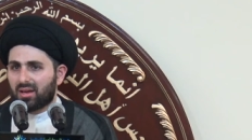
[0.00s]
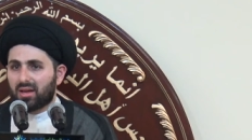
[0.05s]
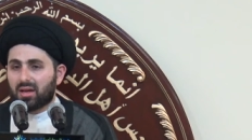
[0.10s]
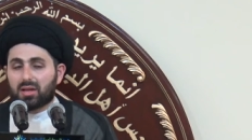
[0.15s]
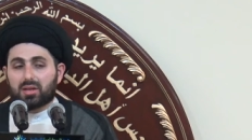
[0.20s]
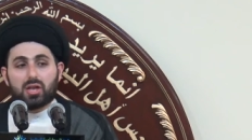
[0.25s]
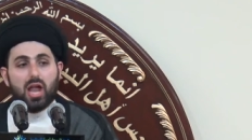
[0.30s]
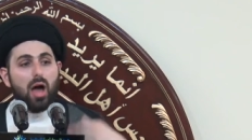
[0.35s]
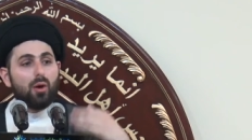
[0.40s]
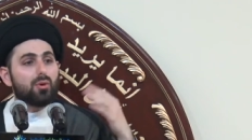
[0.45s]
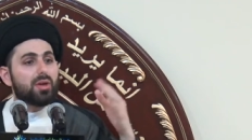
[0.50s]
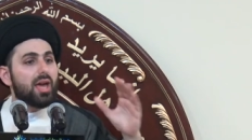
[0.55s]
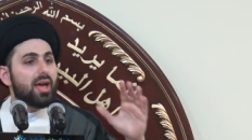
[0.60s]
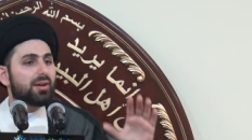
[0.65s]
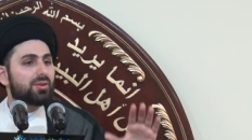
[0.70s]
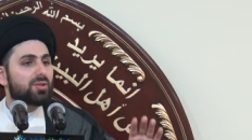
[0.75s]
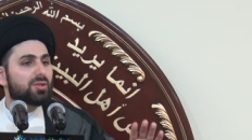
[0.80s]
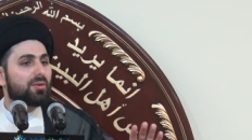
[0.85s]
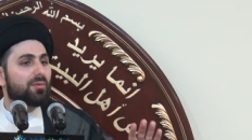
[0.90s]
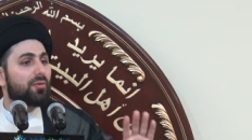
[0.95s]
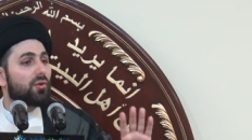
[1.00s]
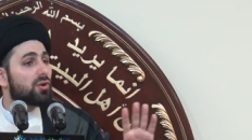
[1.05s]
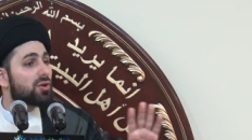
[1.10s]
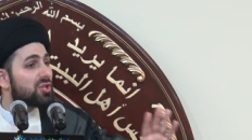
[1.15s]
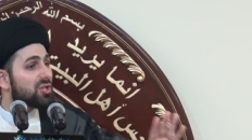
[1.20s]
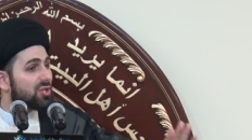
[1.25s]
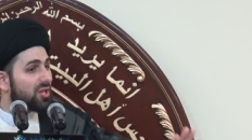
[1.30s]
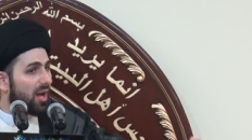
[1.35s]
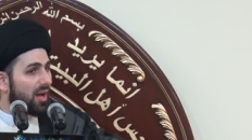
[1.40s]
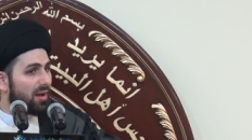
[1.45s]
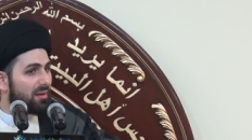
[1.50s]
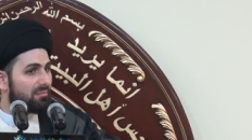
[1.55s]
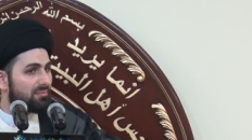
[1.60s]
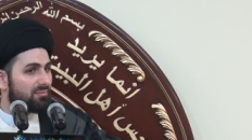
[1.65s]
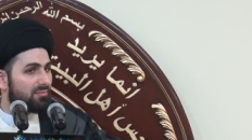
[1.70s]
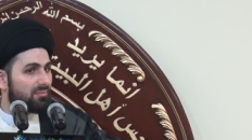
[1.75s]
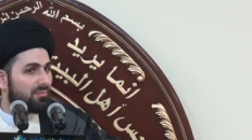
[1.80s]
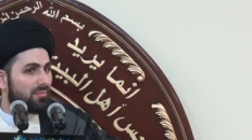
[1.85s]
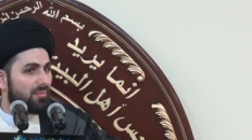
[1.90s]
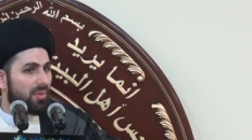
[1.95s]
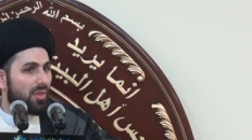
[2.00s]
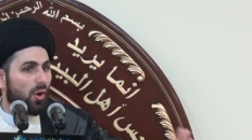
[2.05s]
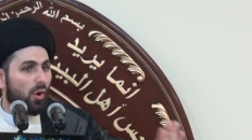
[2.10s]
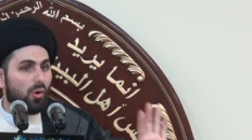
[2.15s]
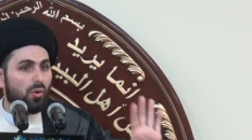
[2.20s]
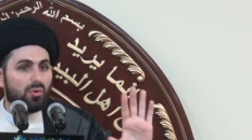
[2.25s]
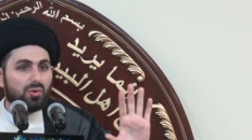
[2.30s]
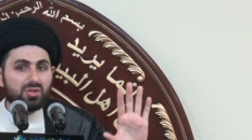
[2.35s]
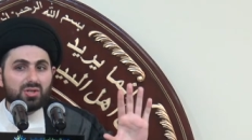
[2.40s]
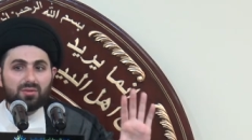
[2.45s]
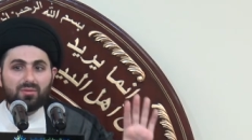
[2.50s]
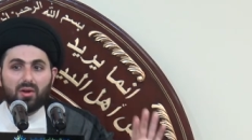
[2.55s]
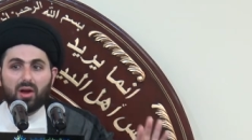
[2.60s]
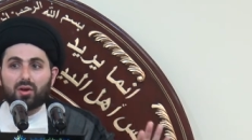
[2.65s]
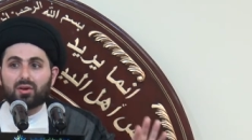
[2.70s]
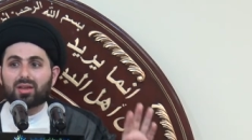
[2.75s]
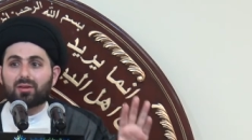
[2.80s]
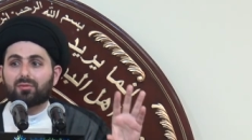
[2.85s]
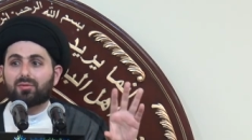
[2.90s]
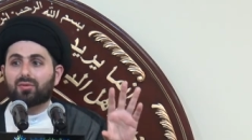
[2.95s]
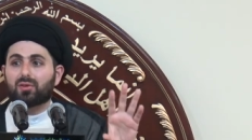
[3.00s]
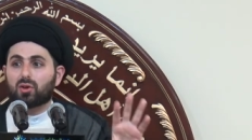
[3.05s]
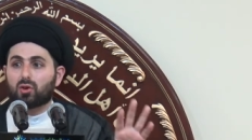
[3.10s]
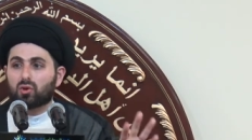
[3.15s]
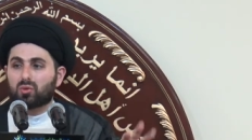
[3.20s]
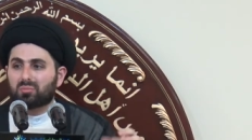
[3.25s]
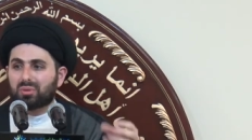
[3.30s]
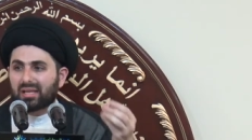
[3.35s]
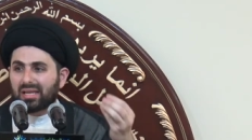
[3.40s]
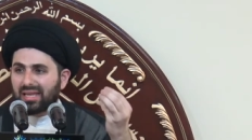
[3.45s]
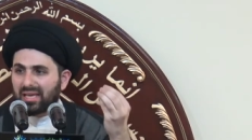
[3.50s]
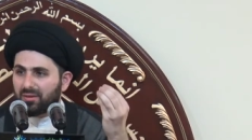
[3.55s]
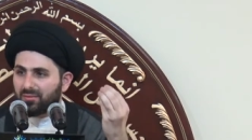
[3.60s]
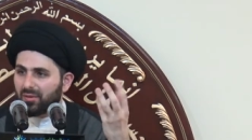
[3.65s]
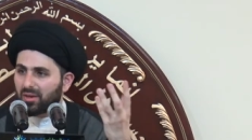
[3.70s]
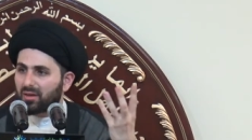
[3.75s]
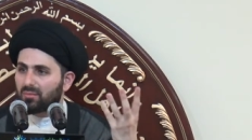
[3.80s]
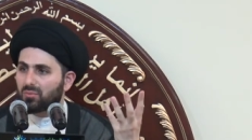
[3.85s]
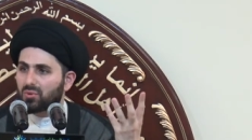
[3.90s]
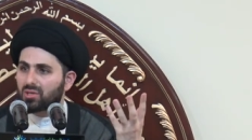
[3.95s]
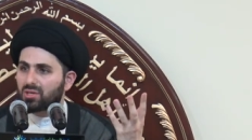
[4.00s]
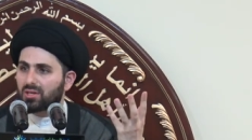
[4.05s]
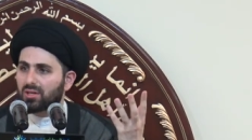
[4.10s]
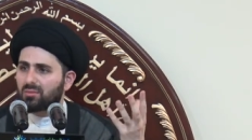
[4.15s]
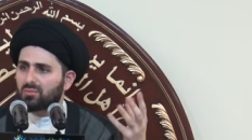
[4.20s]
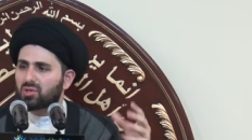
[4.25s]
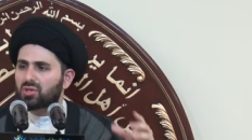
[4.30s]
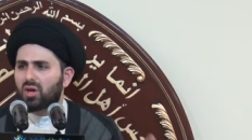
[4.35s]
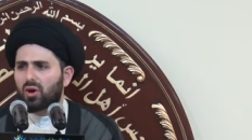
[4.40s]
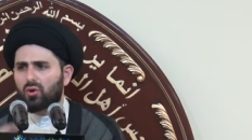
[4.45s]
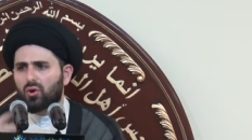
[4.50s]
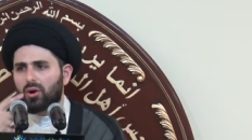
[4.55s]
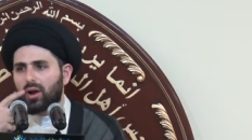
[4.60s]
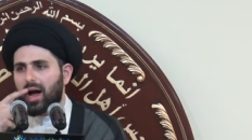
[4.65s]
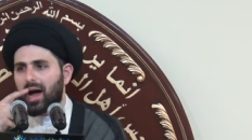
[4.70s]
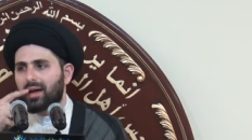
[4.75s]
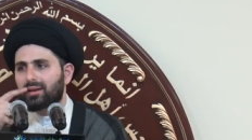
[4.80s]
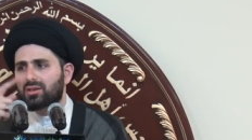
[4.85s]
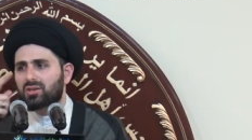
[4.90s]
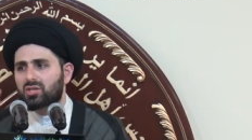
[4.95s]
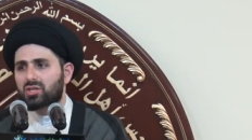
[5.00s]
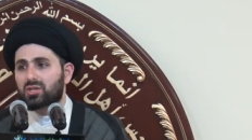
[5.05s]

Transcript: Now, yes, for some, those very few believing Muslims, the Quran is